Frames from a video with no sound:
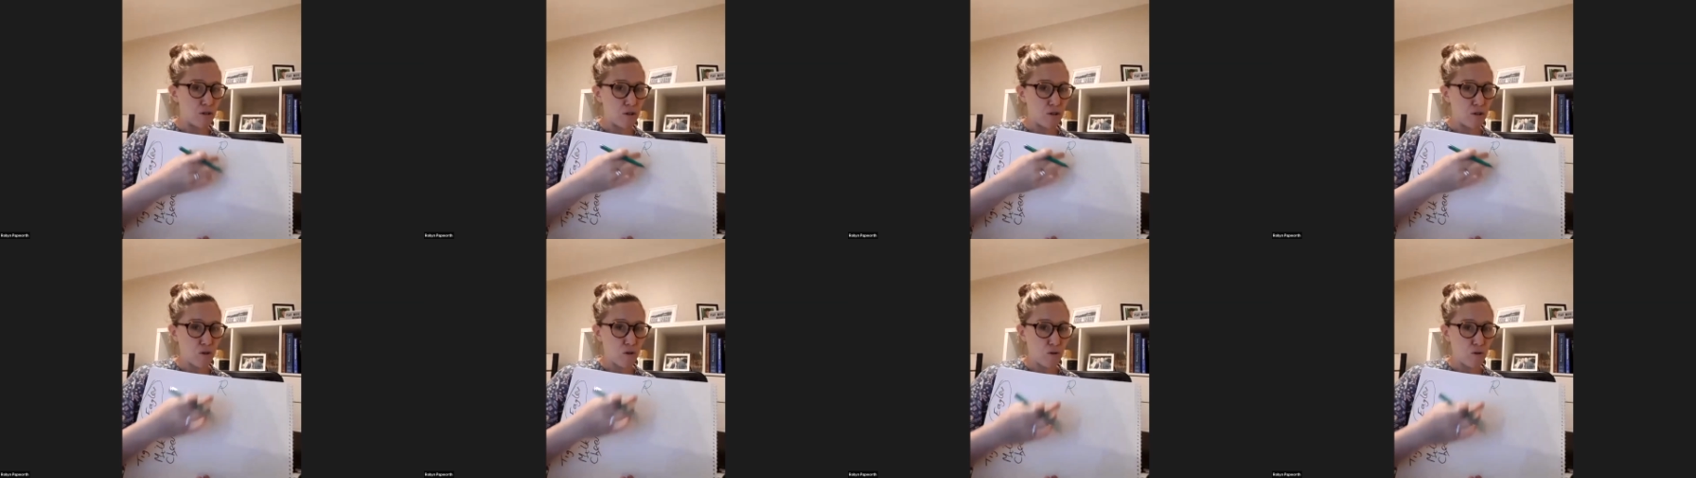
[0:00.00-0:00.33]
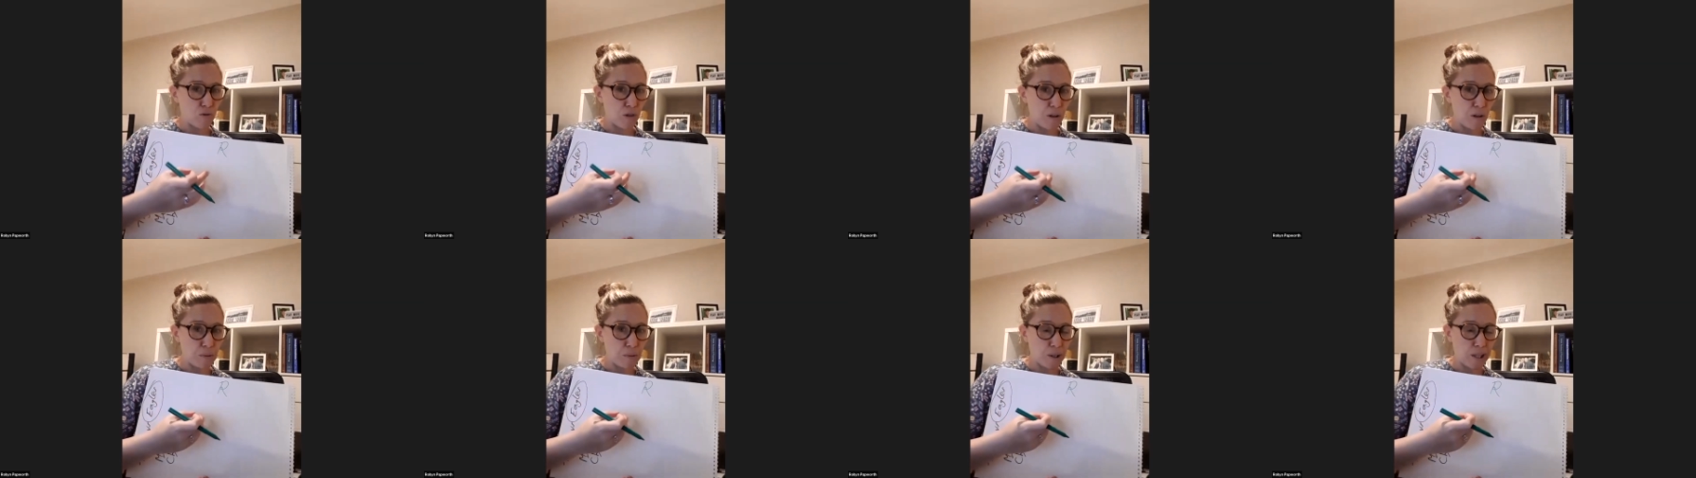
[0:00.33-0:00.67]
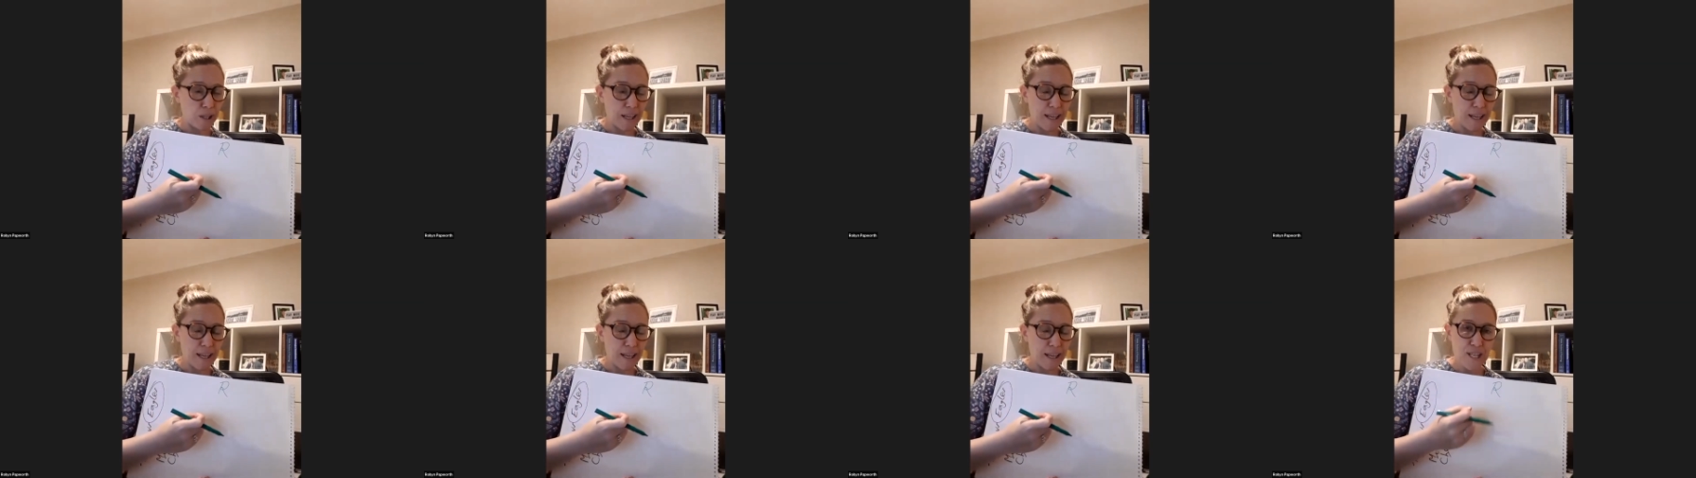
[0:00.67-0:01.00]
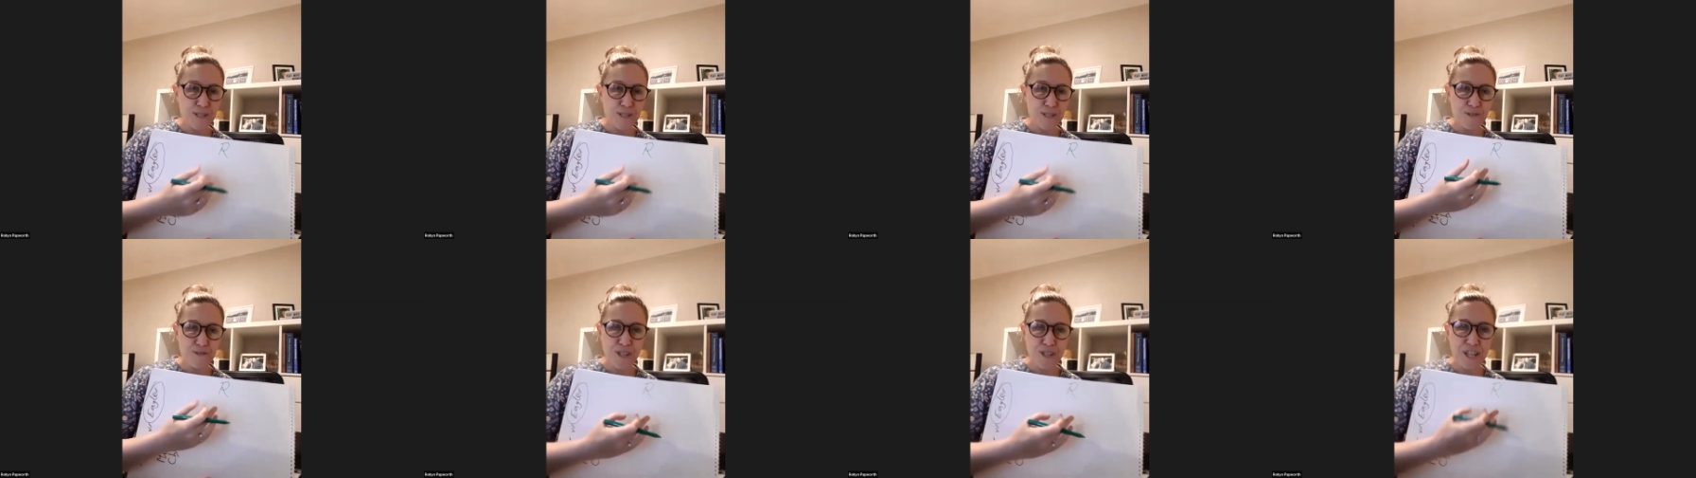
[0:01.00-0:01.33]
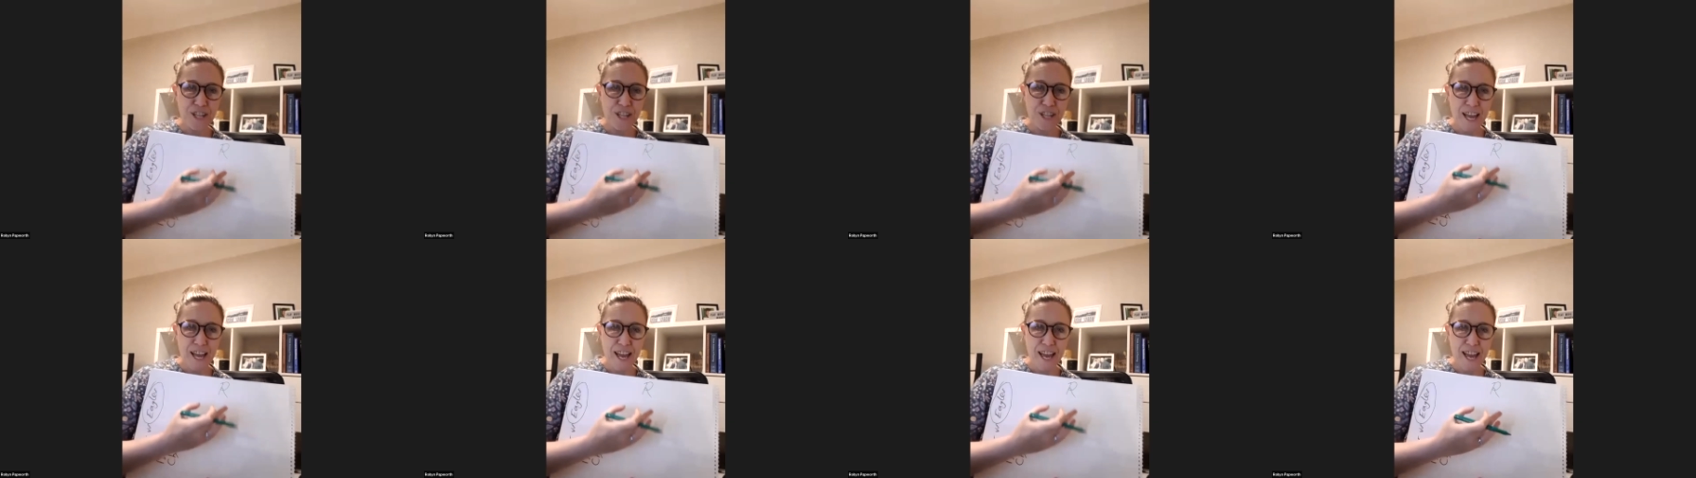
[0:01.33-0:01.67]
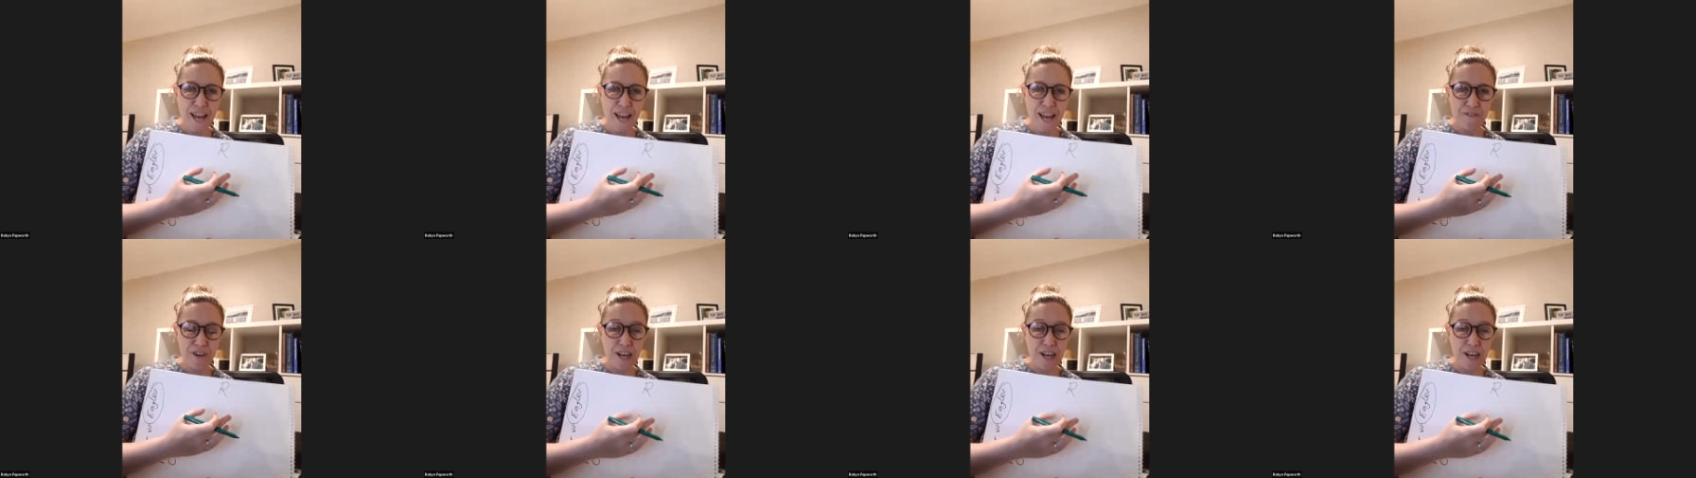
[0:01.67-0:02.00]
scribbling isn't really
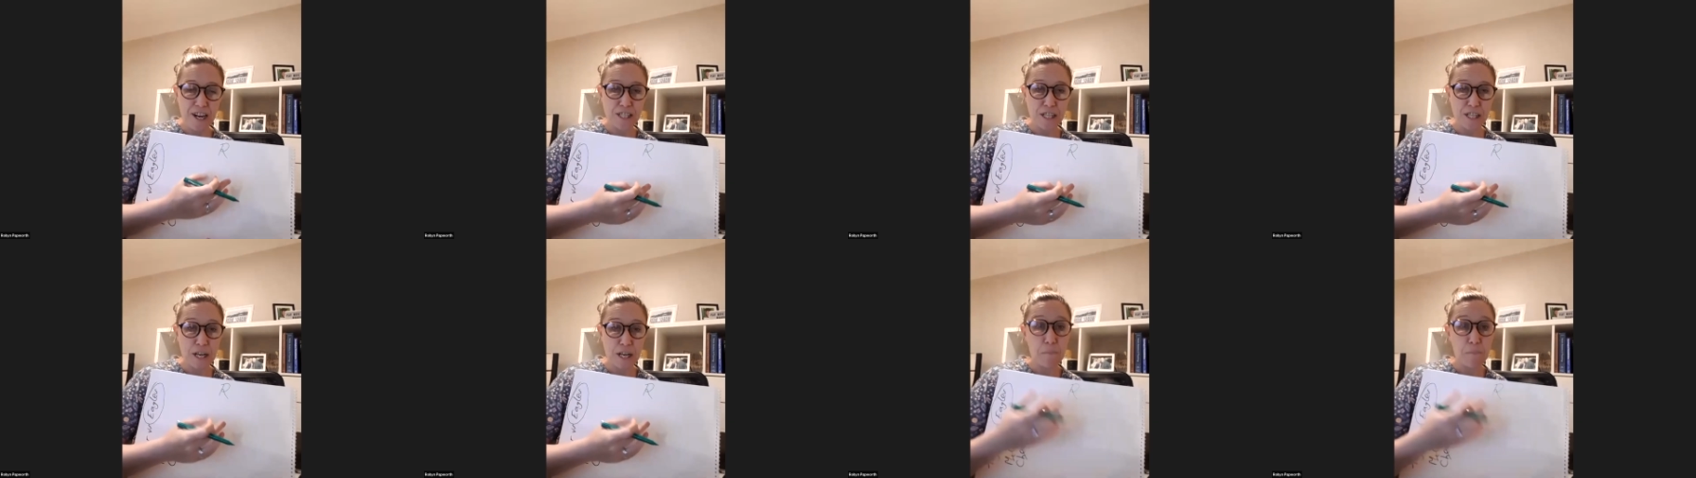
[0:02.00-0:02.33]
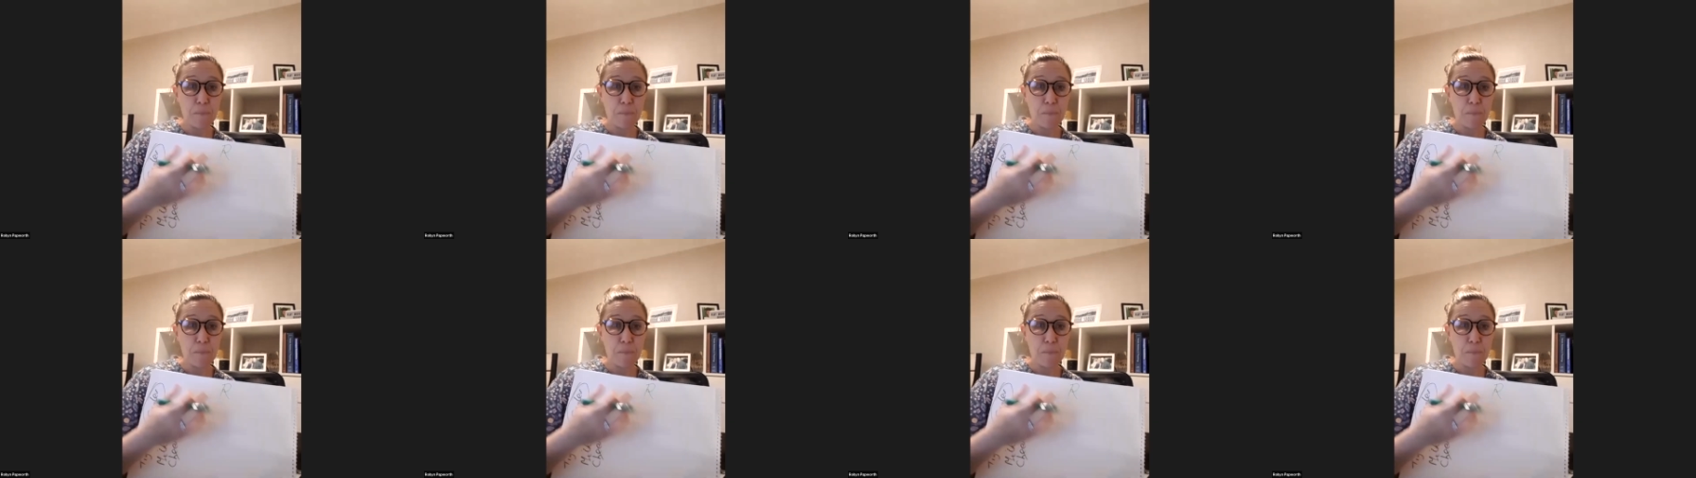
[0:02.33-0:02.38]
handwriting,